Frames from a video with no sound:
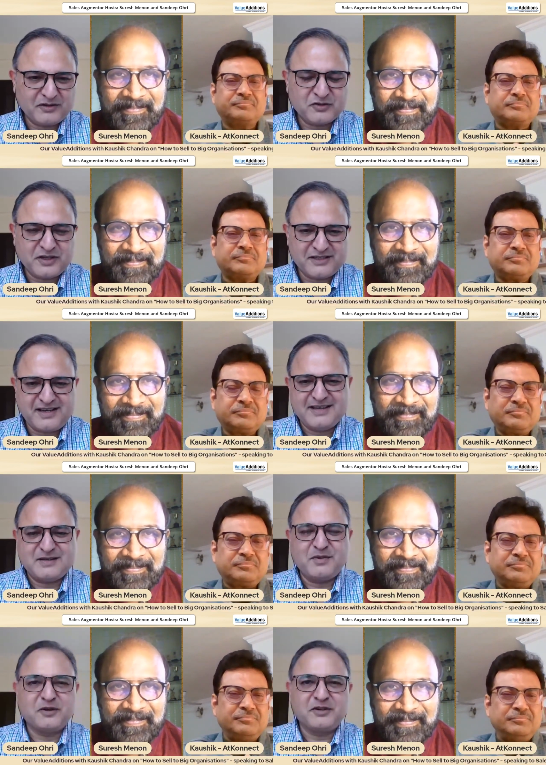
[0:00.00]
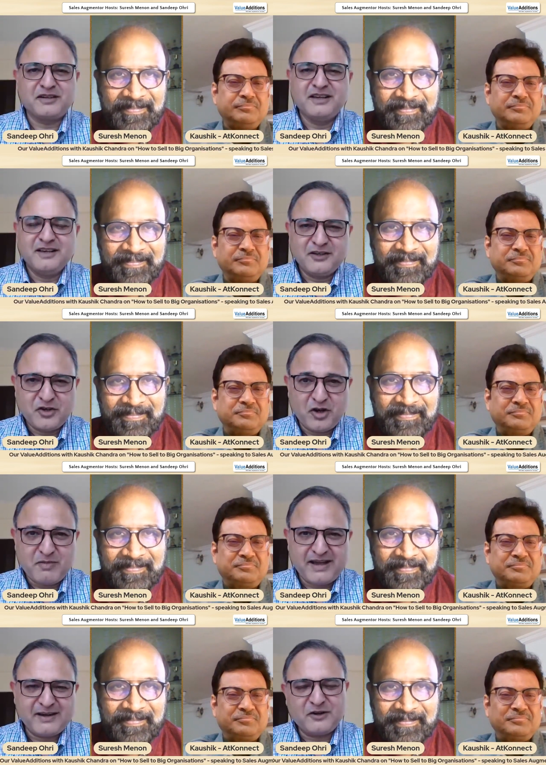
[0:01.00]
Speaker 1: Suresh has about your
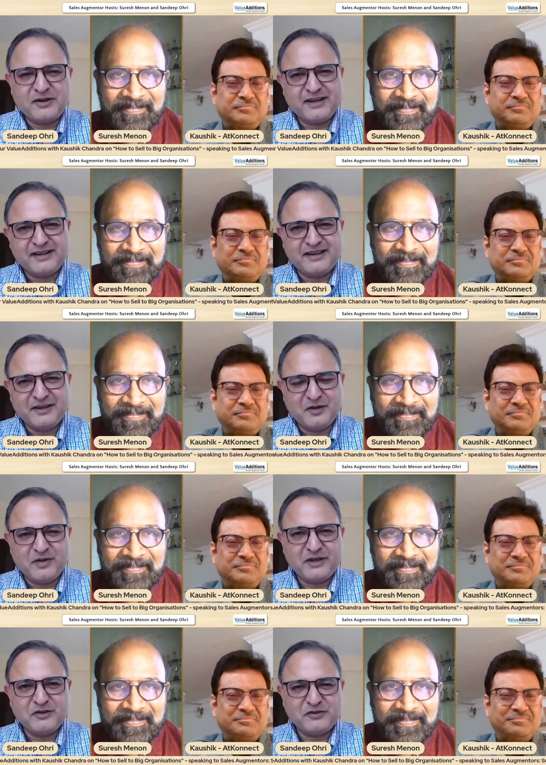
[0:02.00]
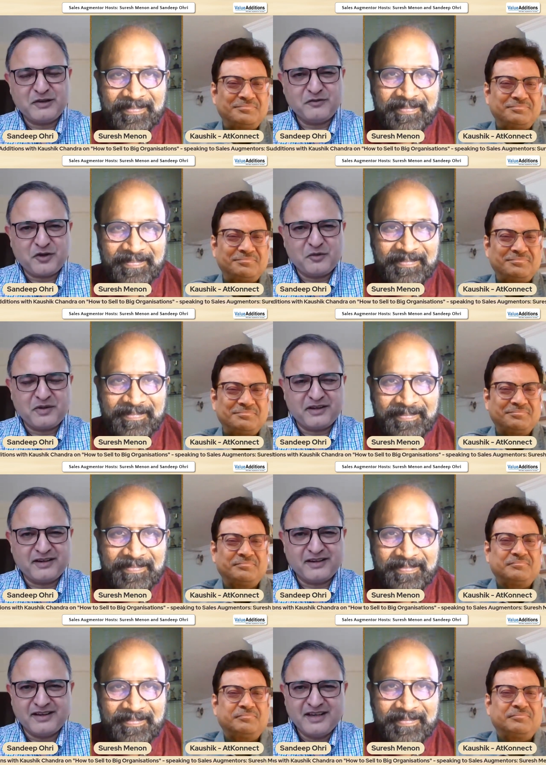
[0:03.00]
background and you know where you've come from
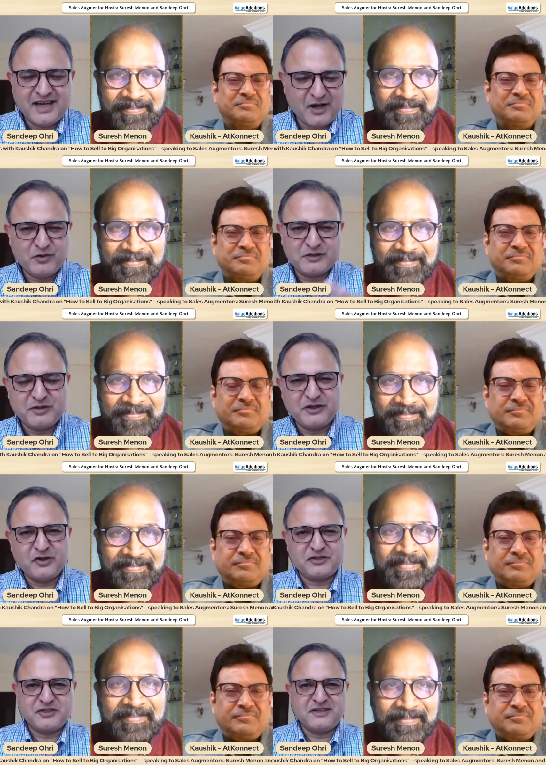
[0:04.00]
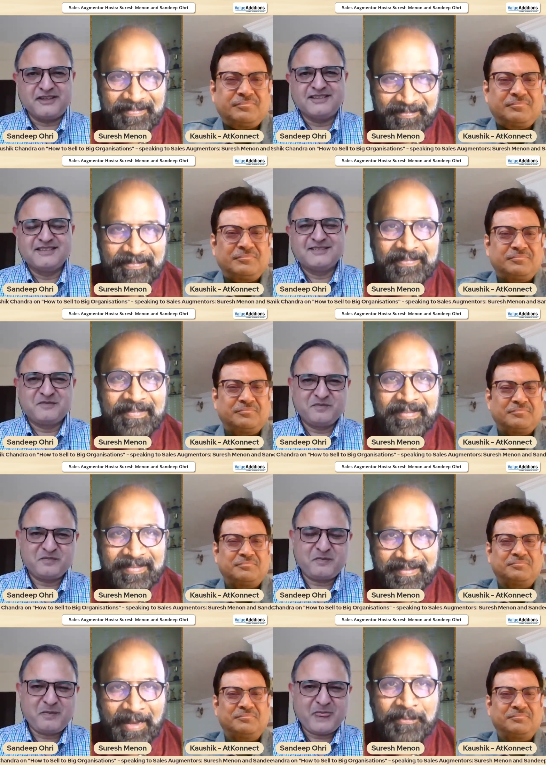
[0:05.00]
and how has been your journey.
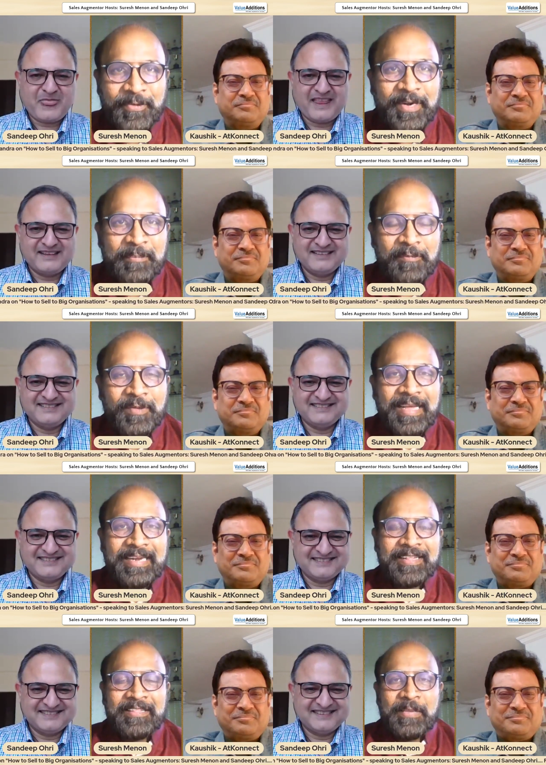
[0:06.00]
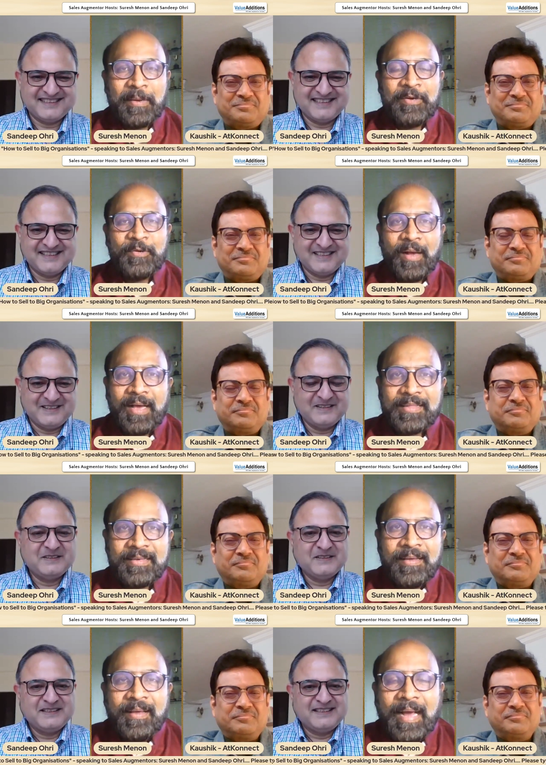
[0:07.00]
Speaker 2: Absolutely. Before that, Sandeep, I need to ask.
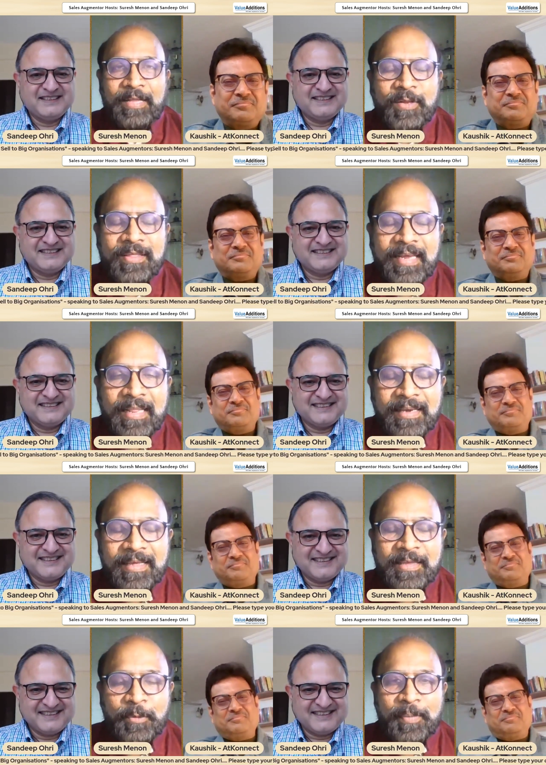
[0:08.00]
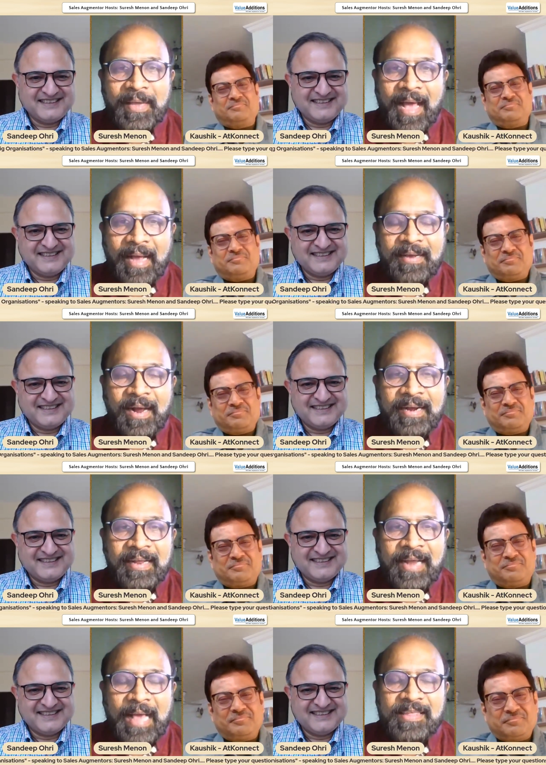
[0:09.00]
I thought sales guys are supposed to be haggard and
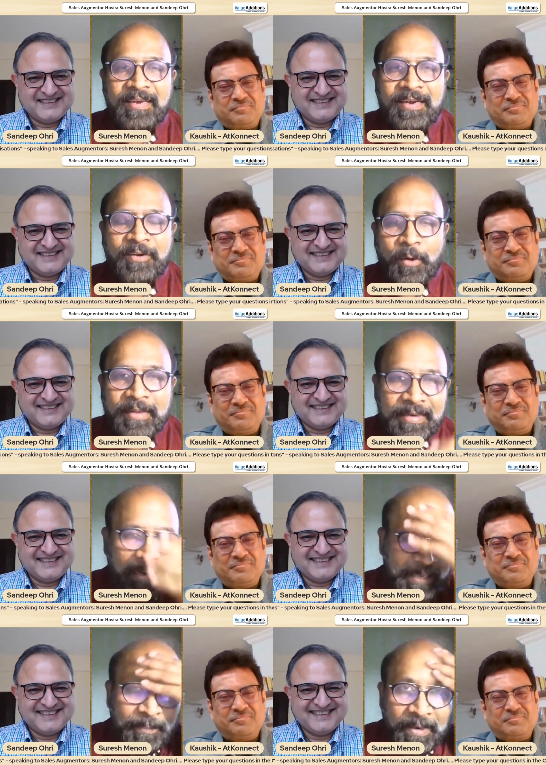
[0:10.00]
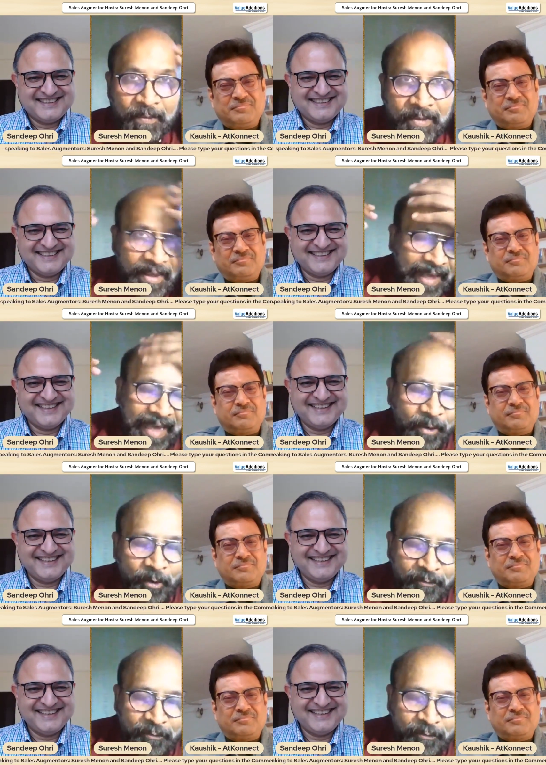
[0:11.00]
hassled and all that. You're like me, you know, hair or